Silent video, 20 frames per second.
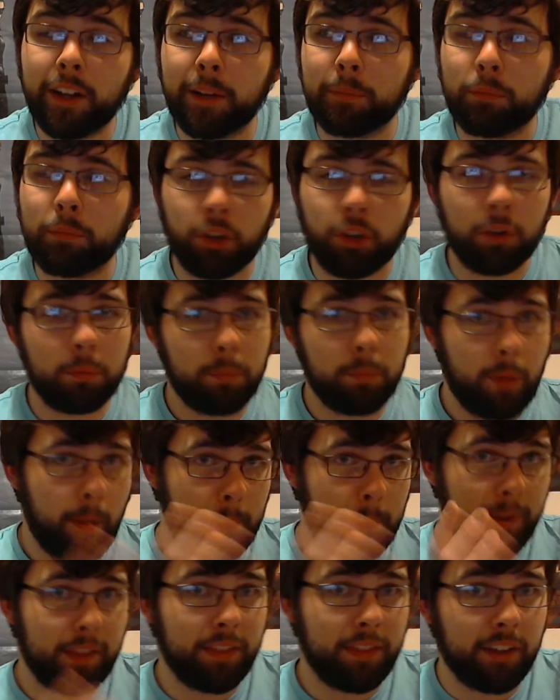so a
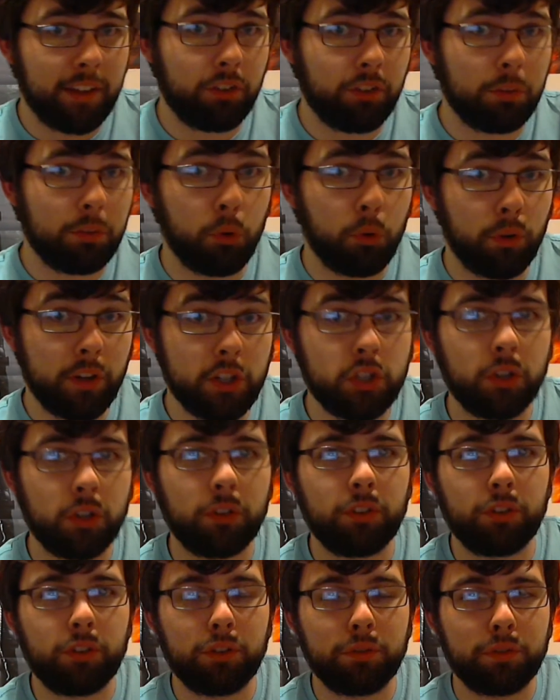big thanks to Maureen
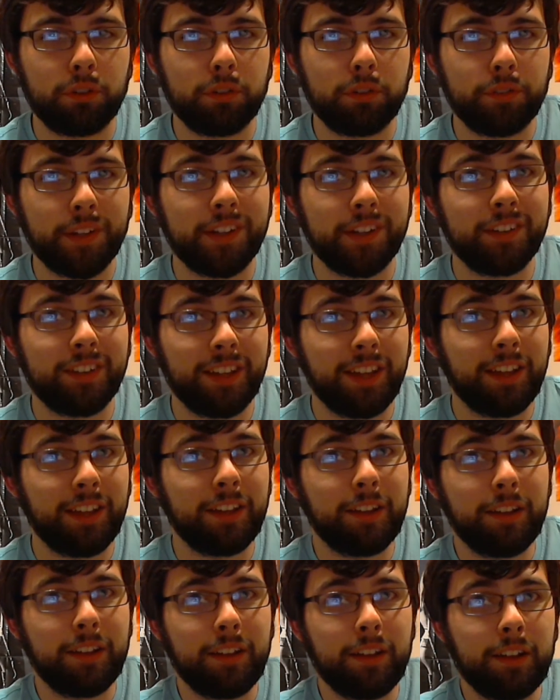Johnson for inventing it.
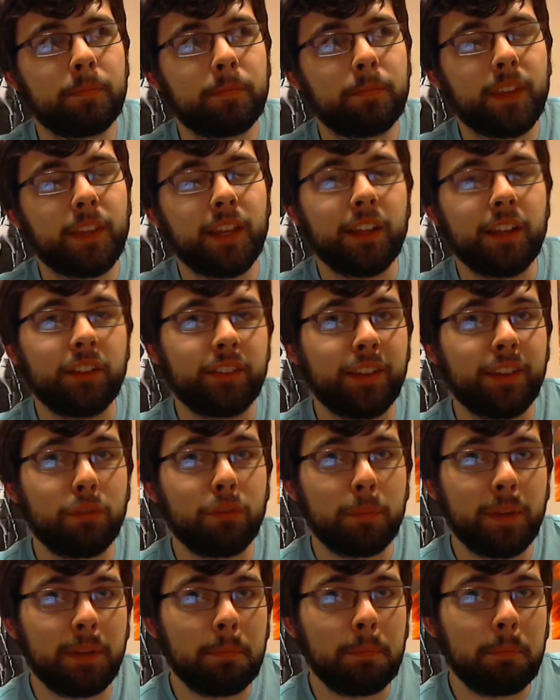It's given
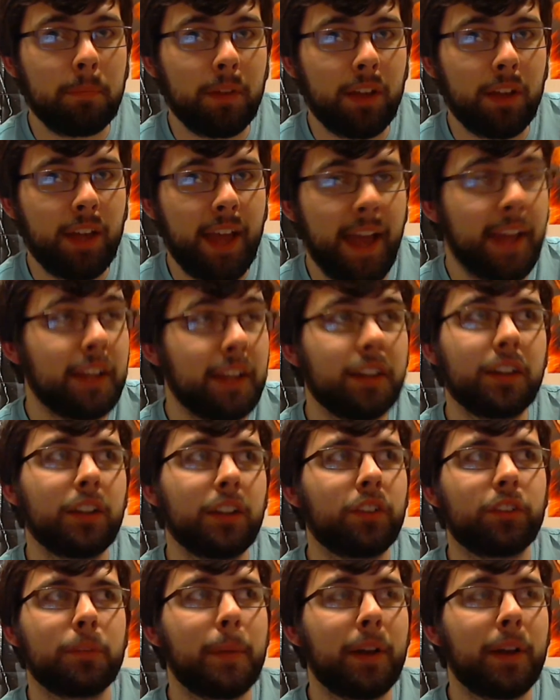me
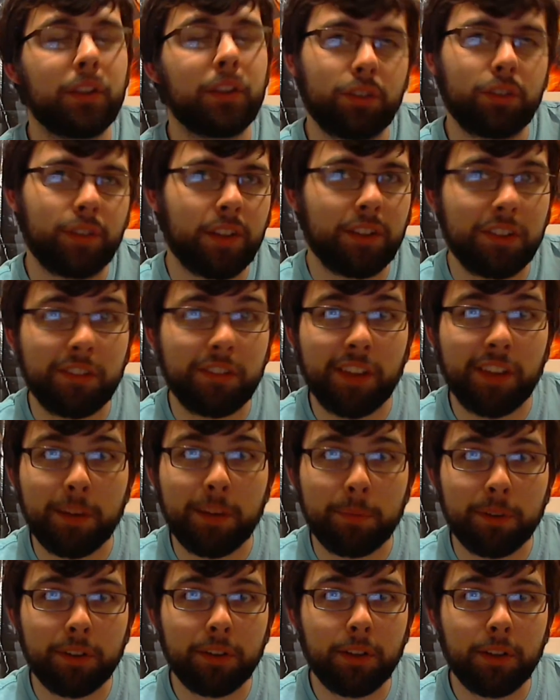endless amounts of
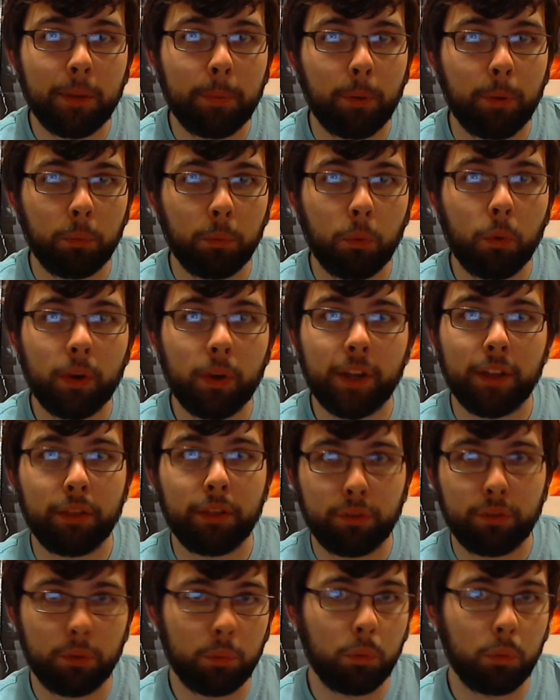entertainment upon walking
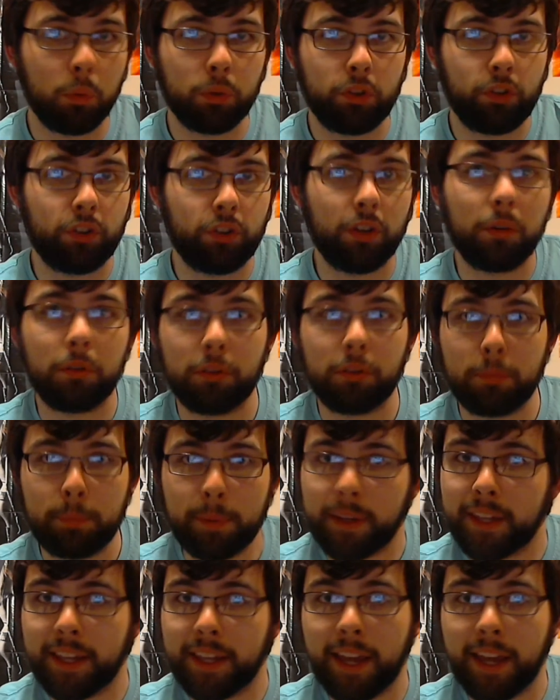through Waterstones and
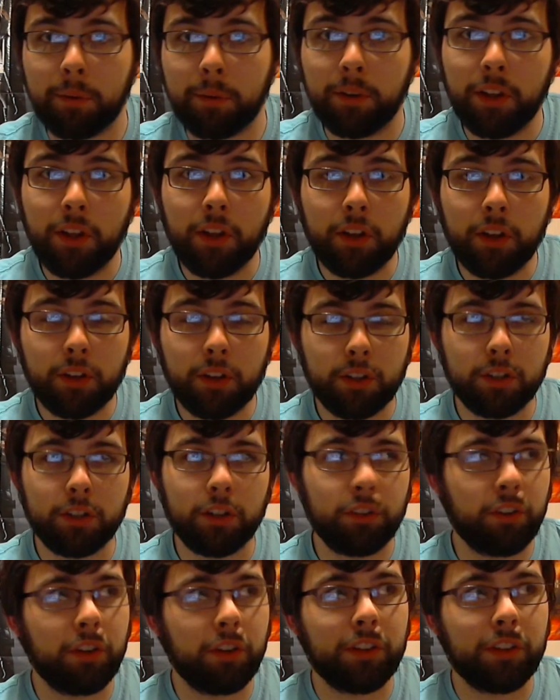picking out
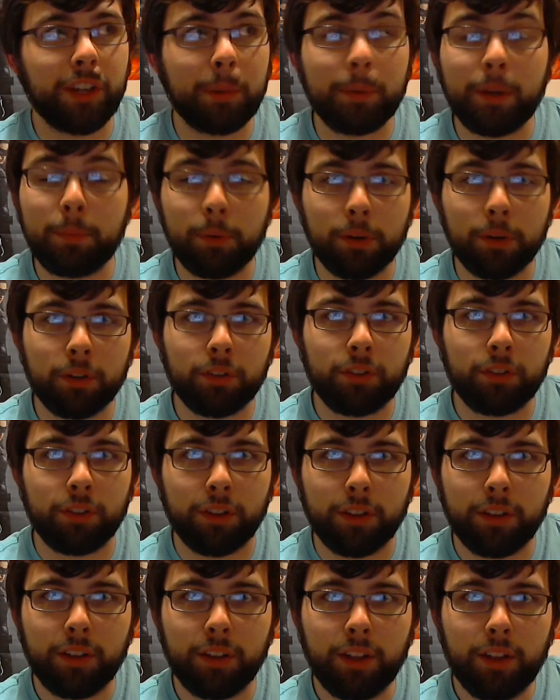goodness knows how many books
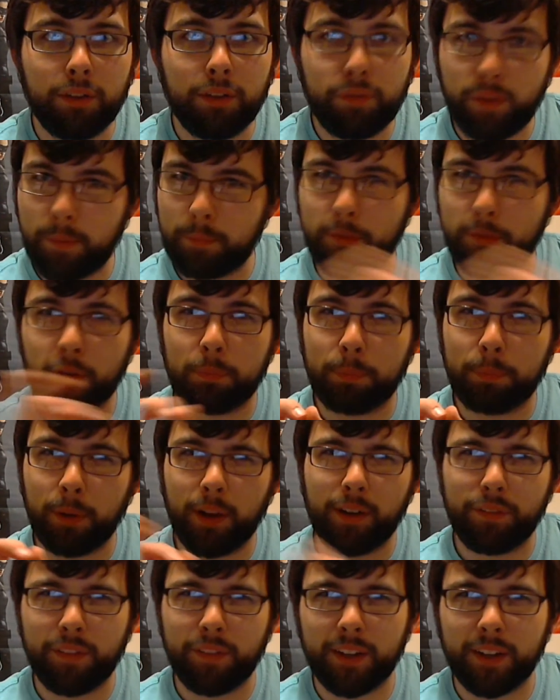that fit just
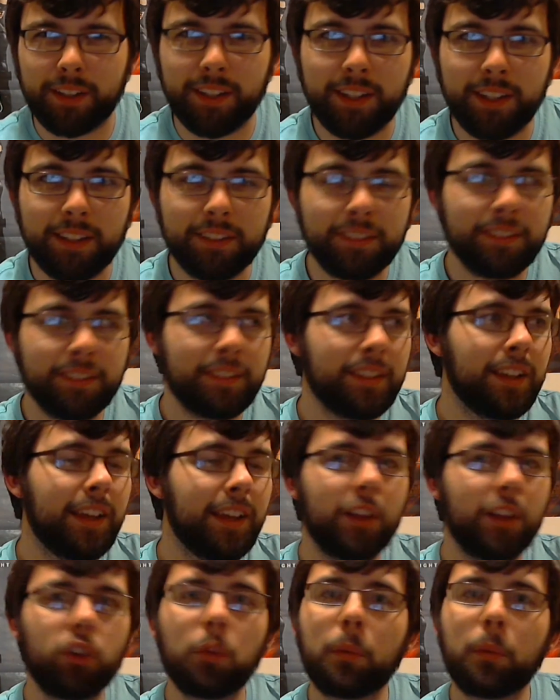perfectly.
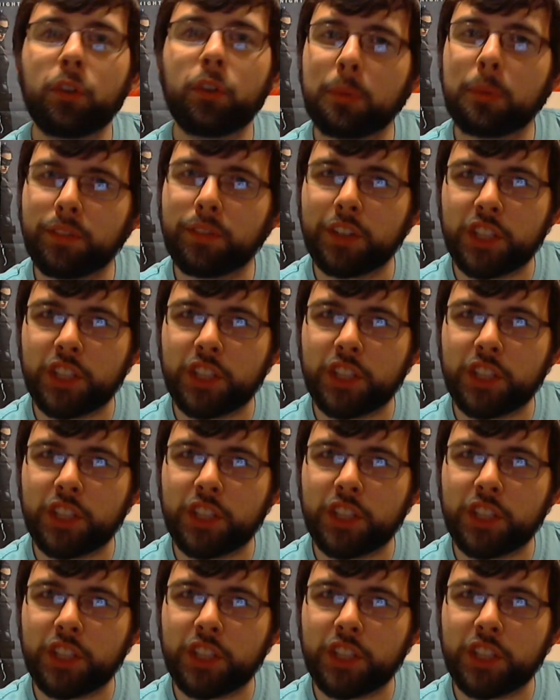It's almost a bit of a